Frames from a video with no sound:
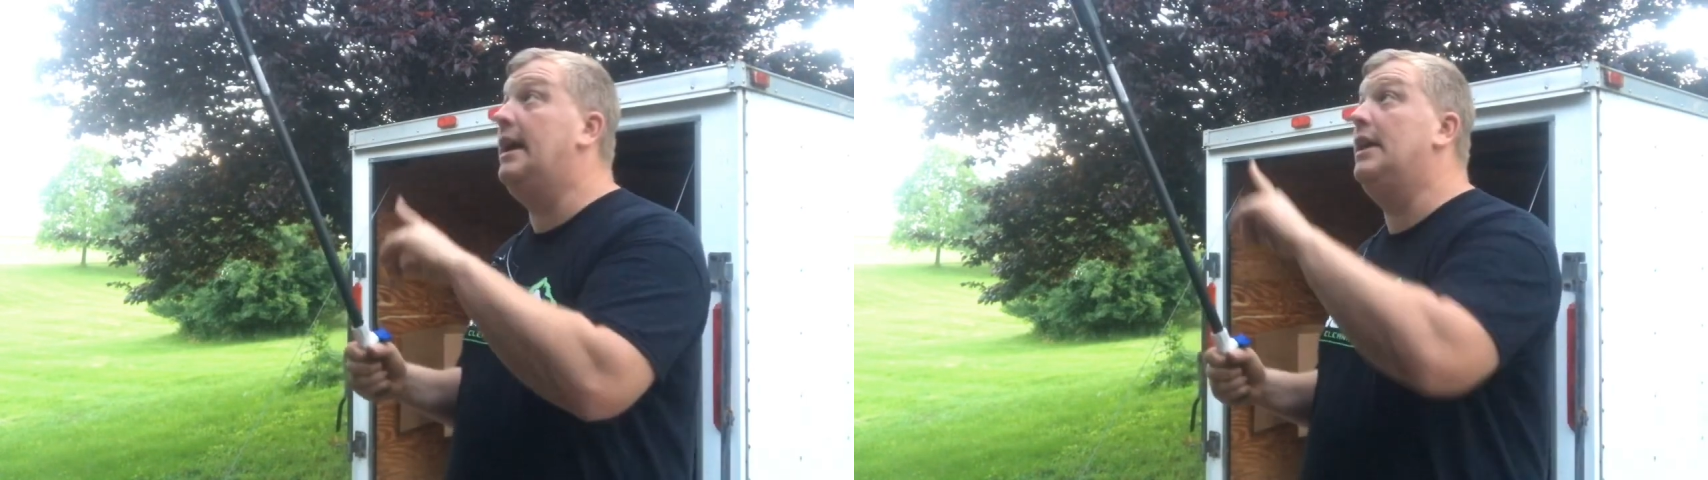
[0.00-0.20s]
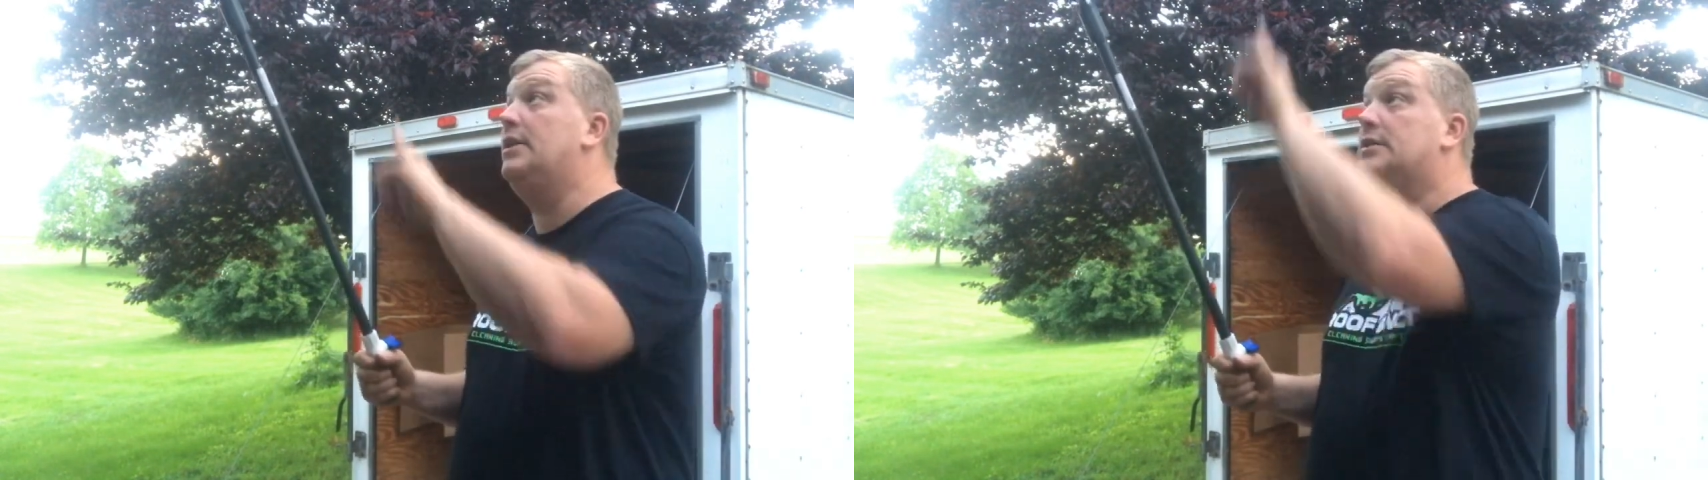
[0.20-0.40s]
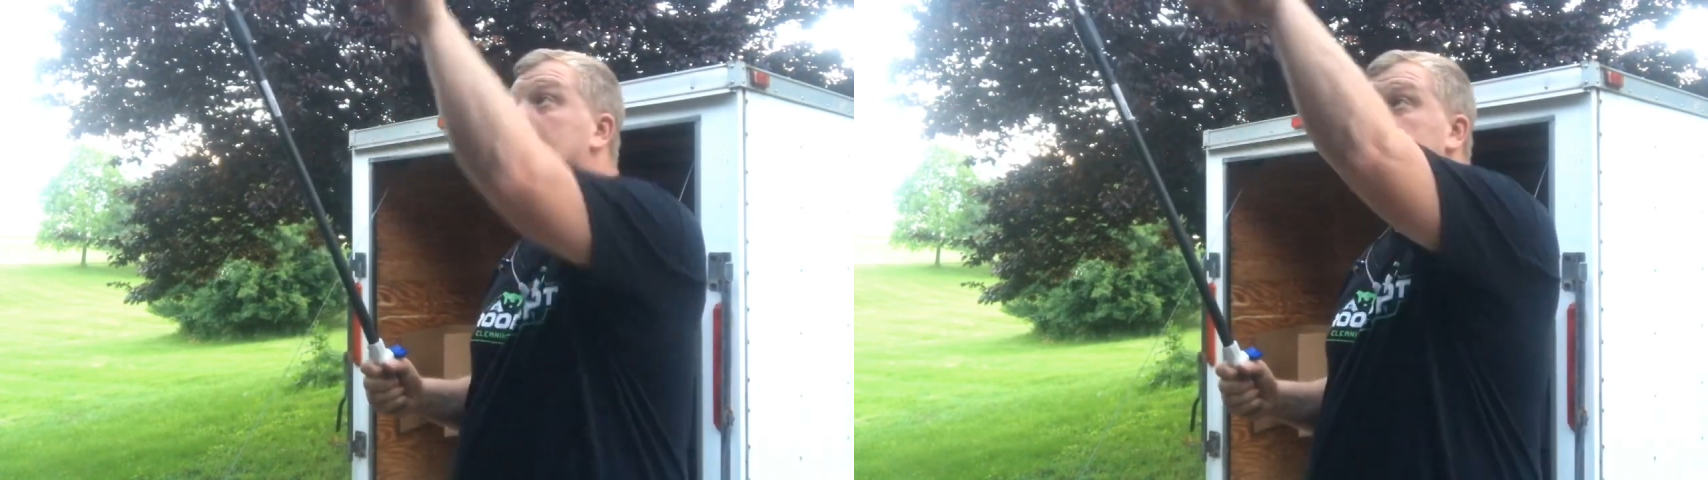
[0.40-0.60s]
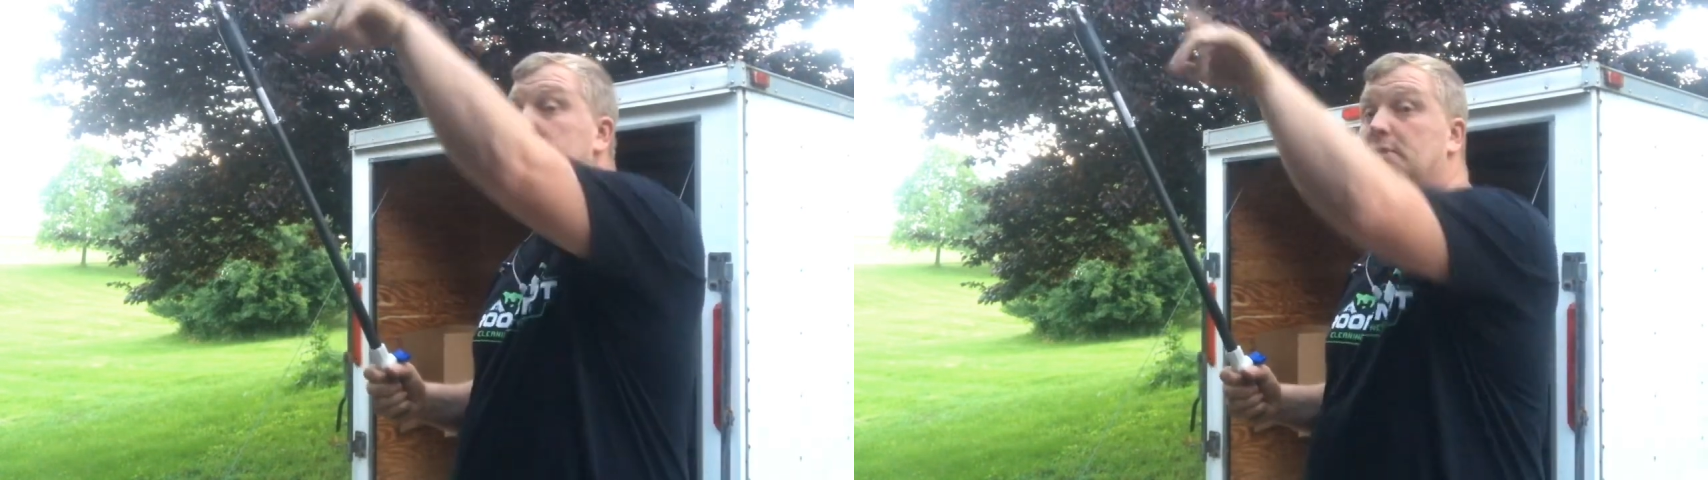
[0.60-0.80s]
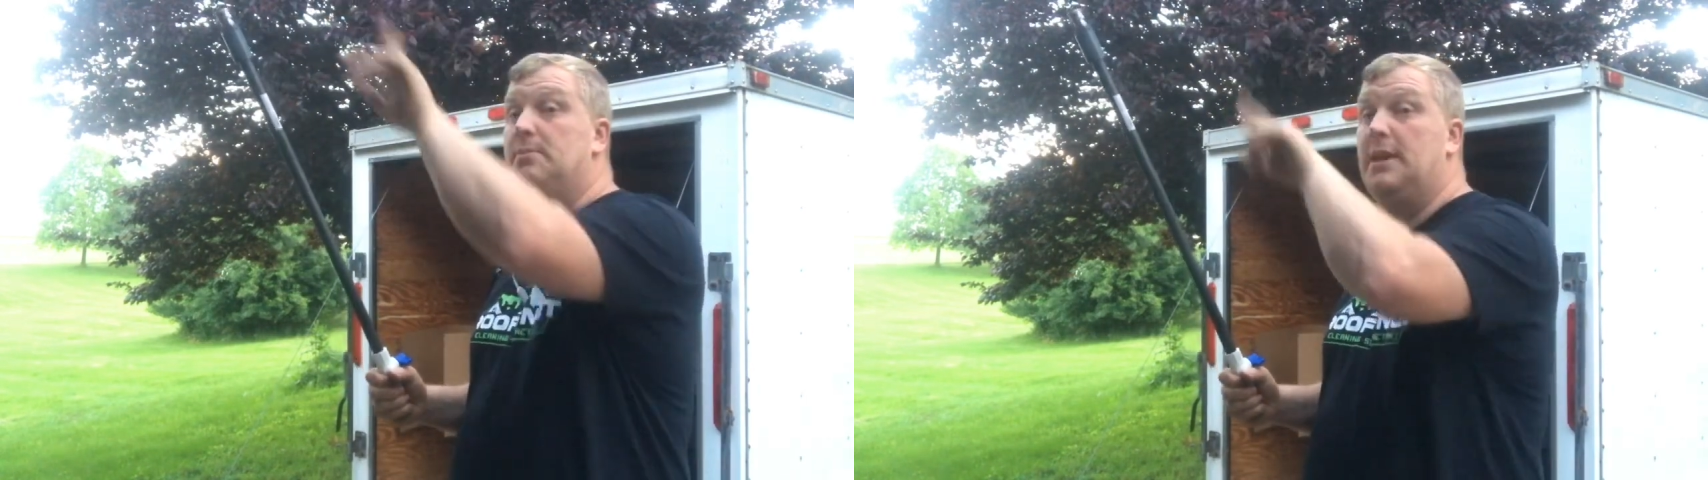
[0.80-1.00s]
and it's going to
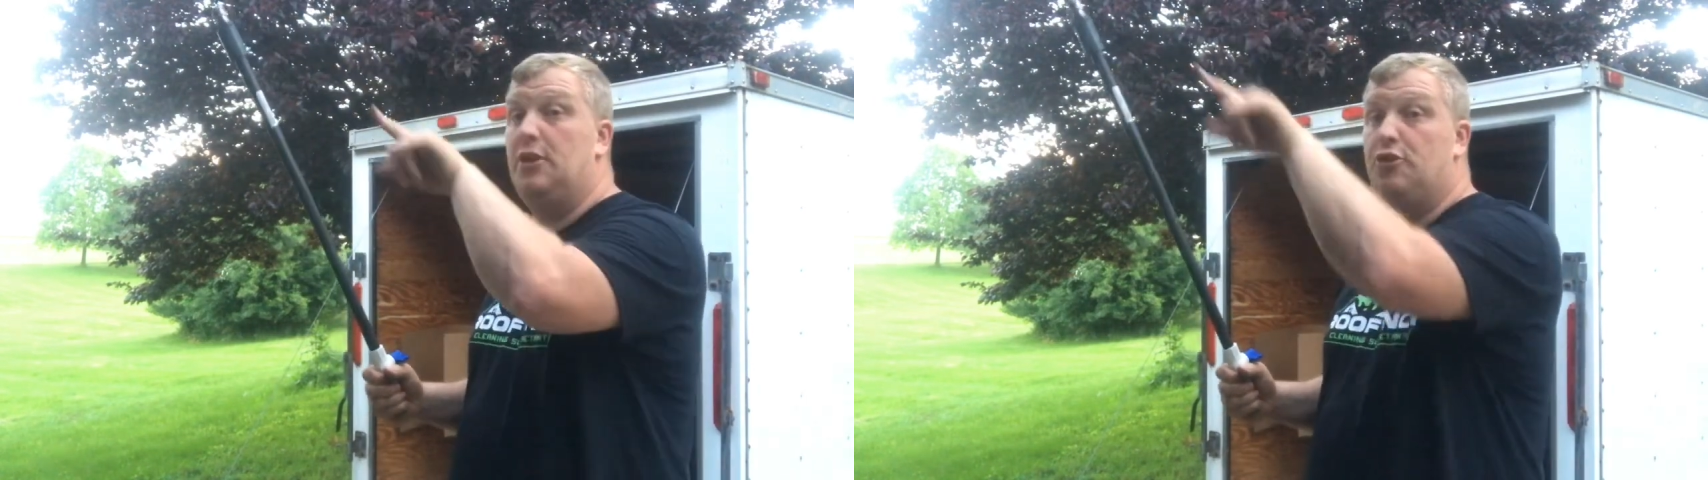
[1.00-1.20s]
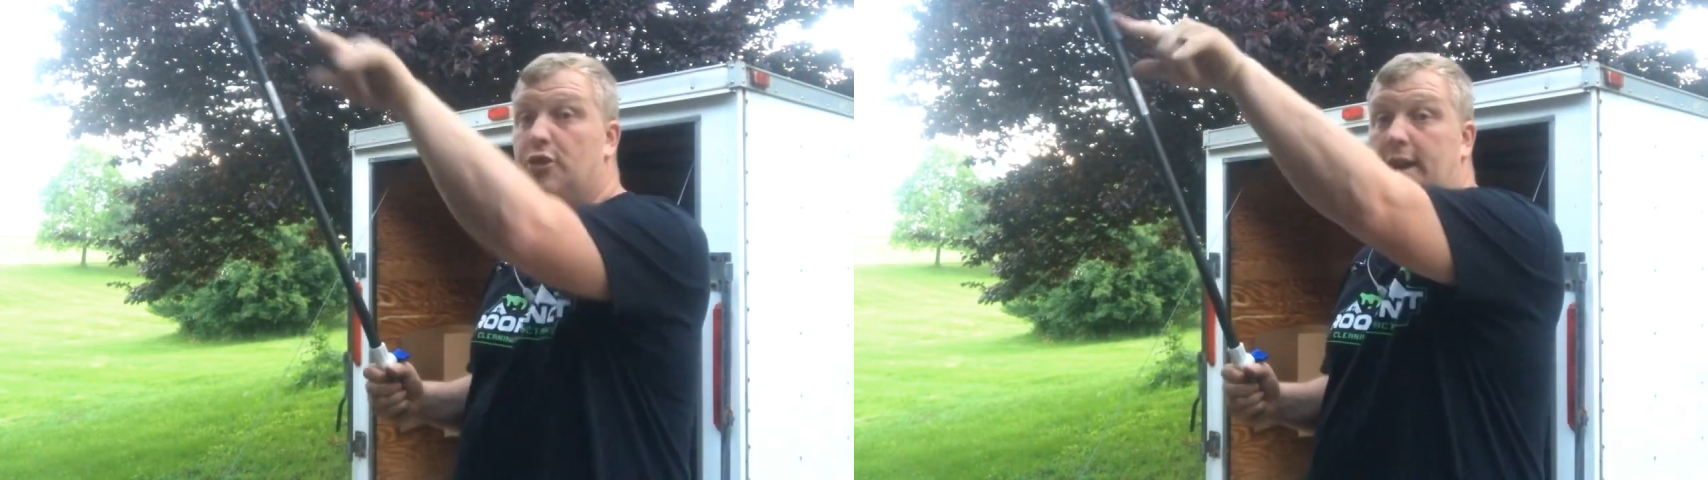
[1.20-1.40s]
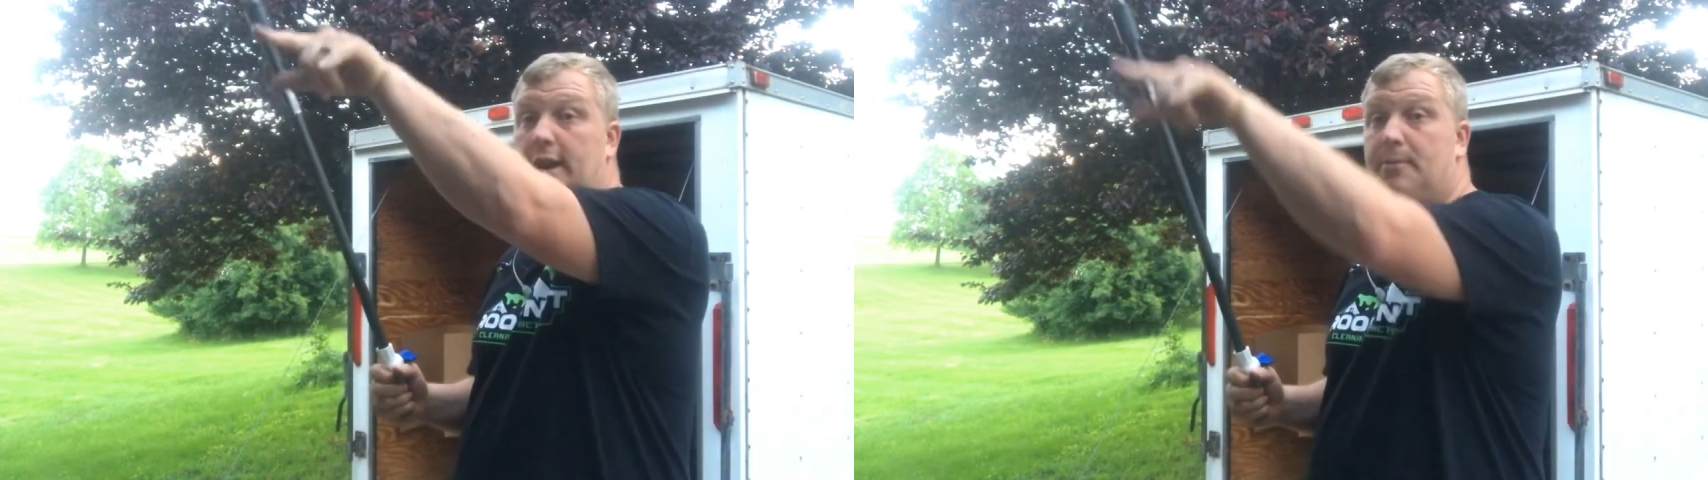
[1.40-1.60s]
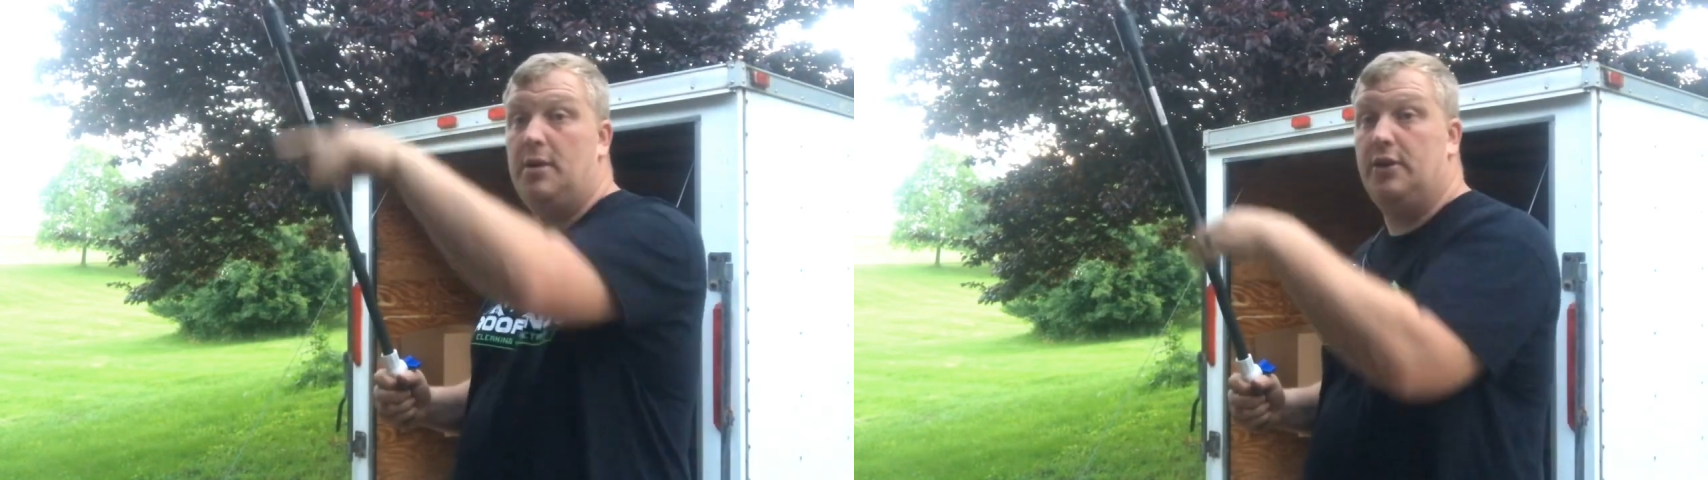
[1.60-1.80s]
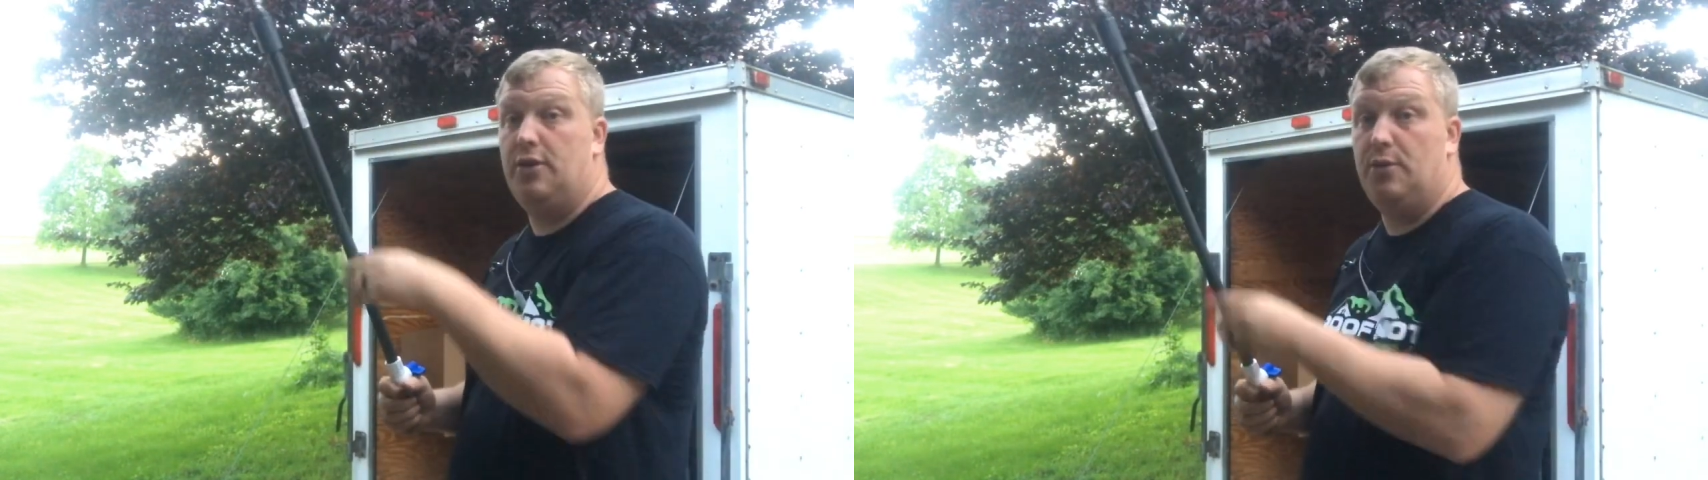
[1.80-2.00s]
shoot me straight
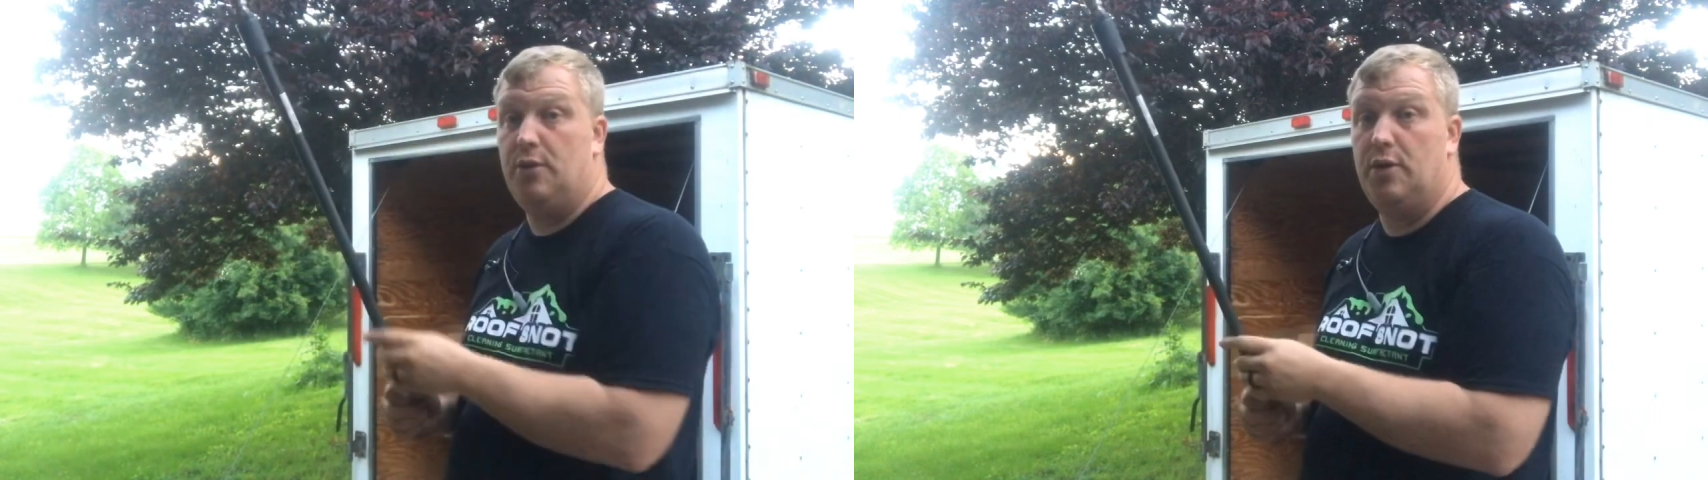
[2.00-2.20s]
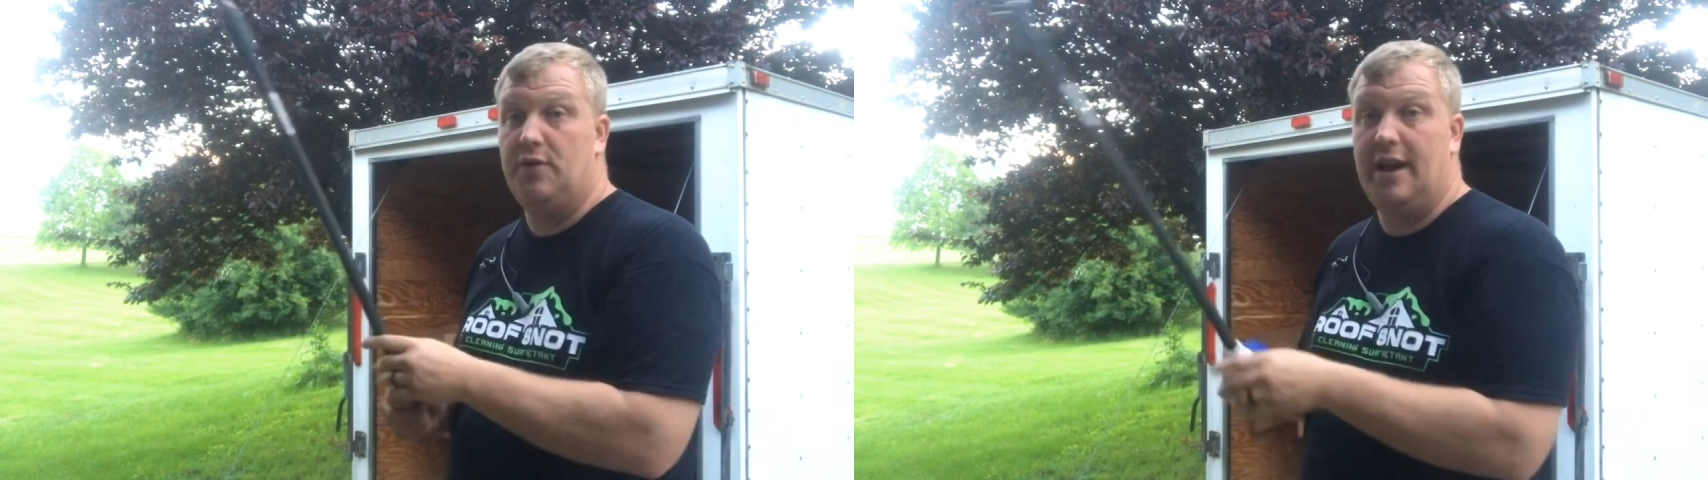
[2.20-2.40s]
up onto the roof,